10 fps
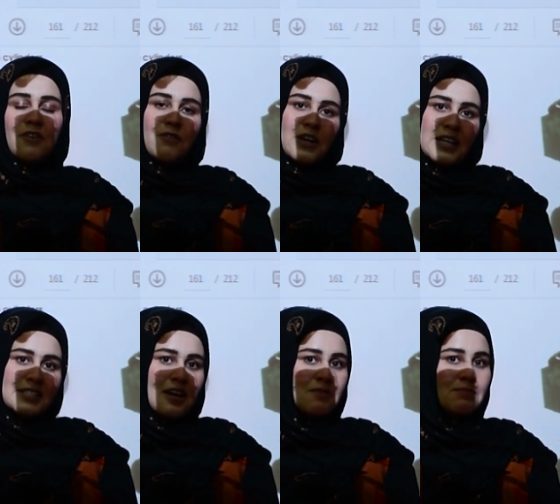For
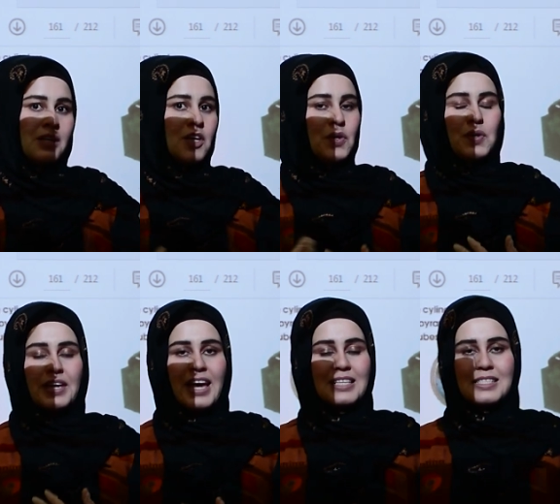example, you
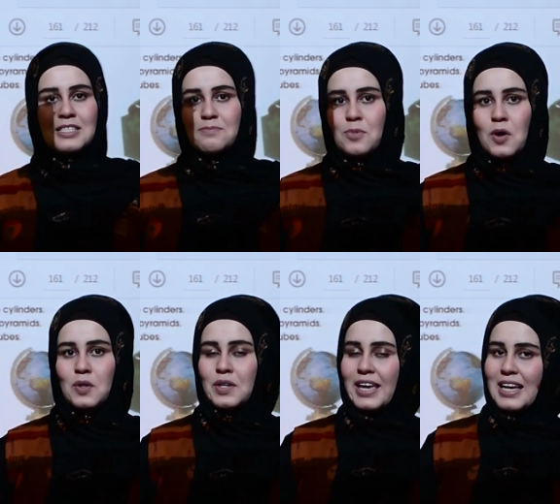can see
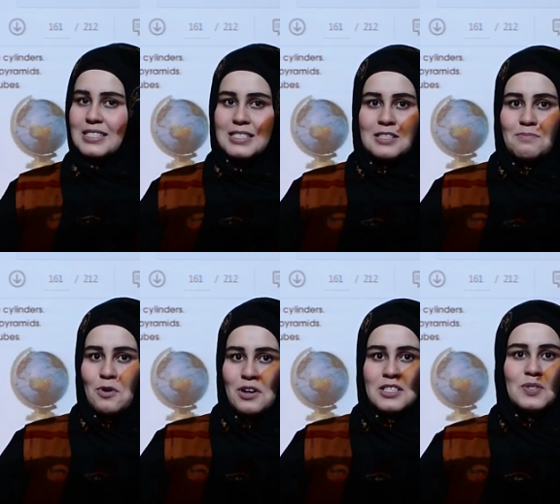ball, you can see
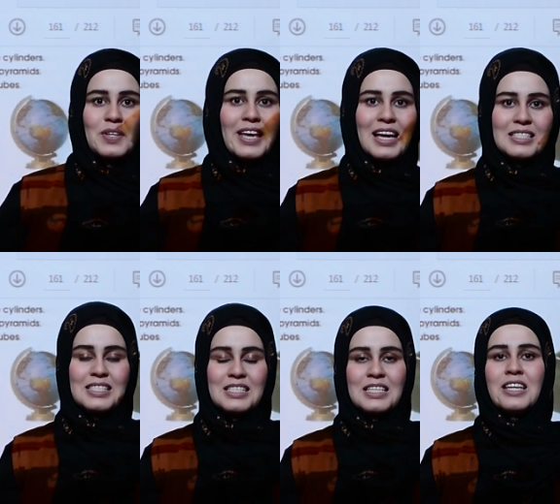box, you can
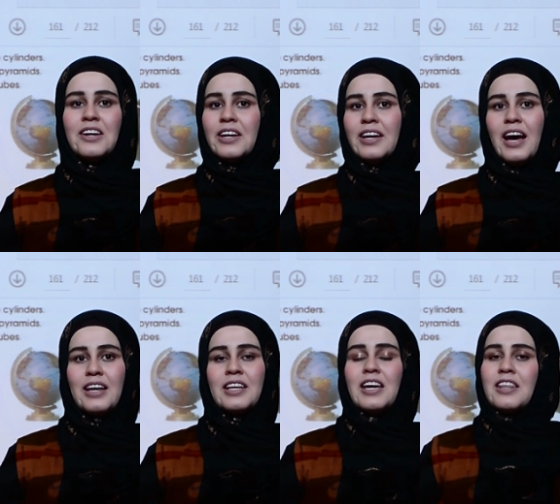see
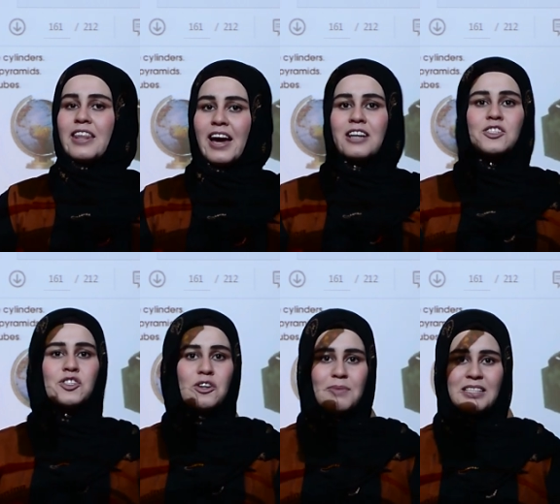can. They are
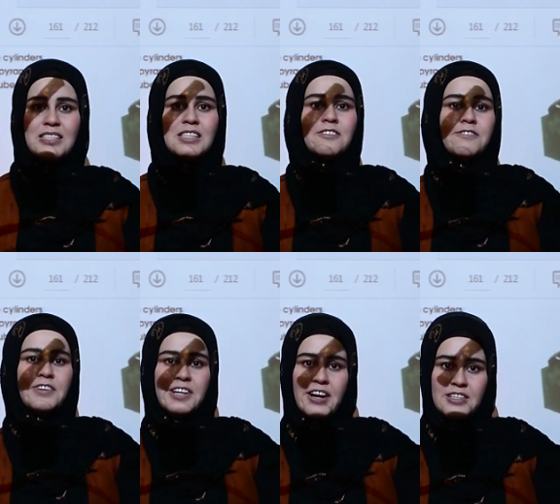geometric
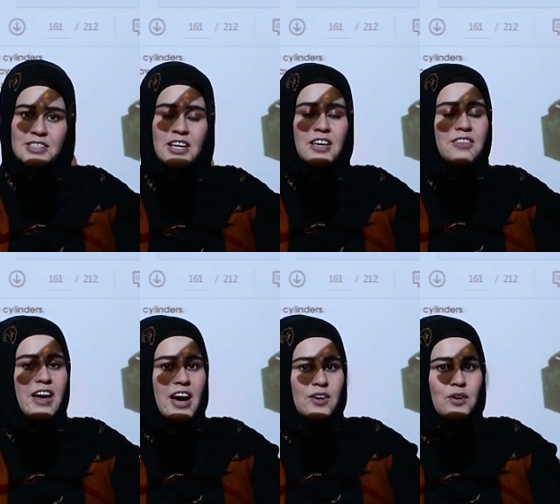figures.
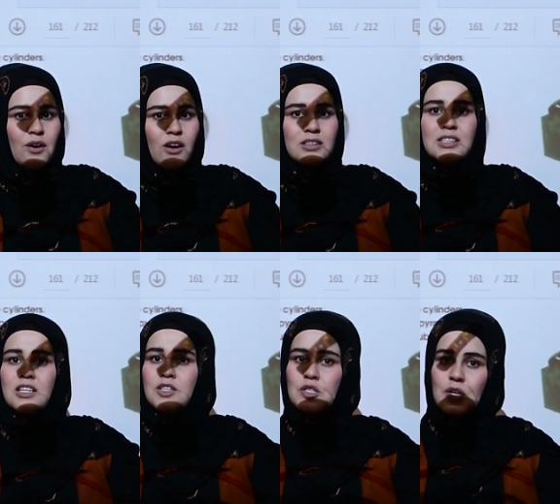They are called
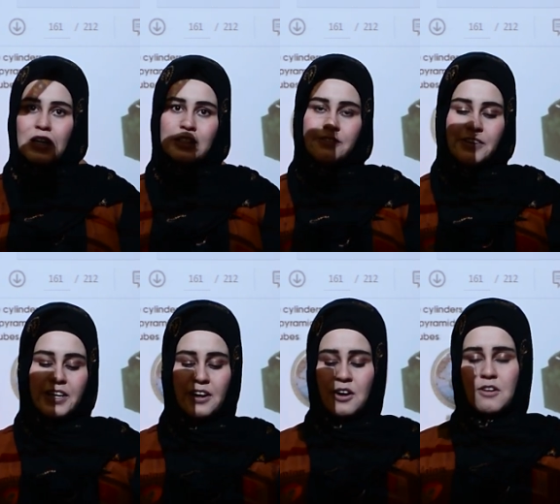solid
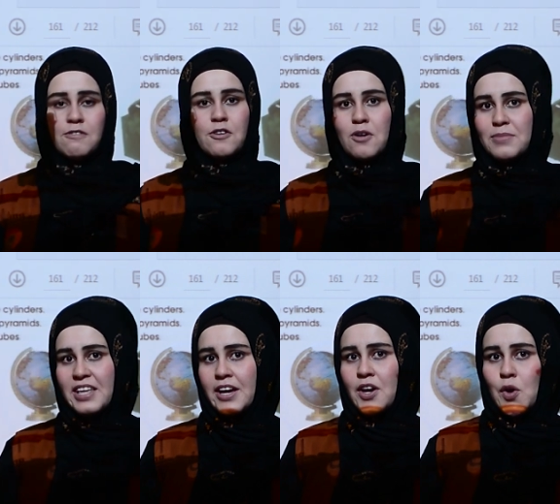figure. From
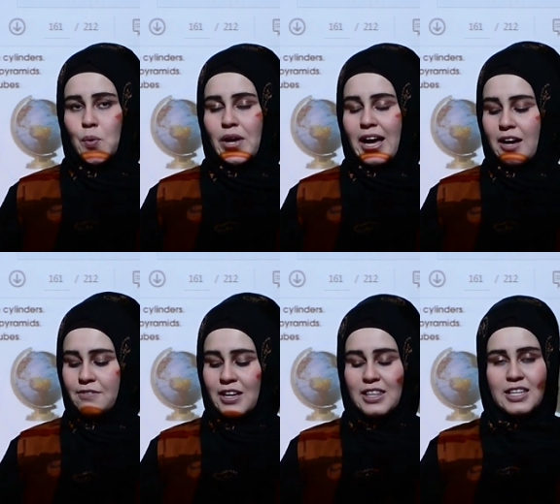there, we
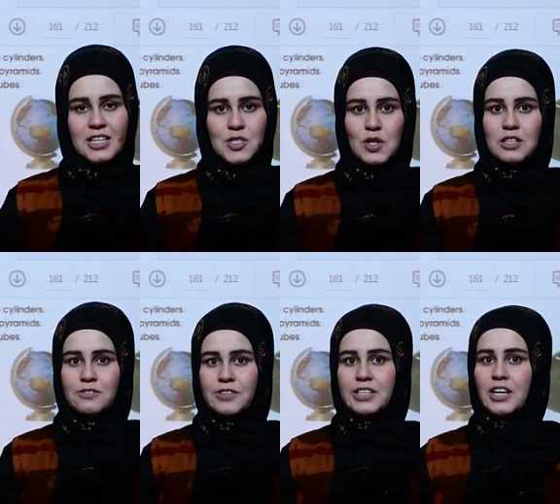have three solid
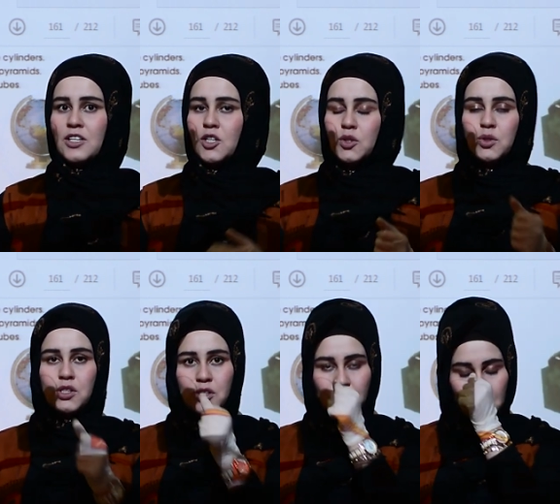figure
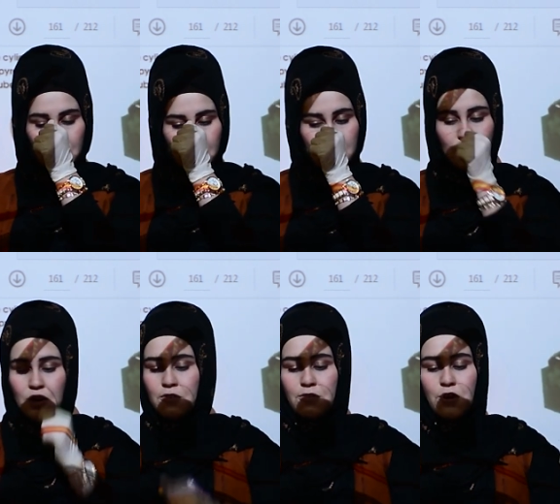to introduce
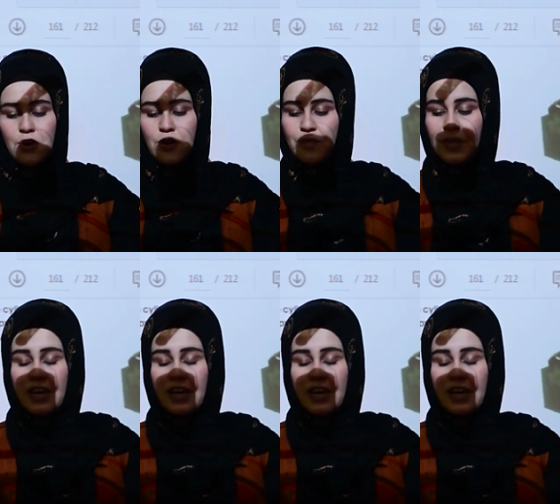for you.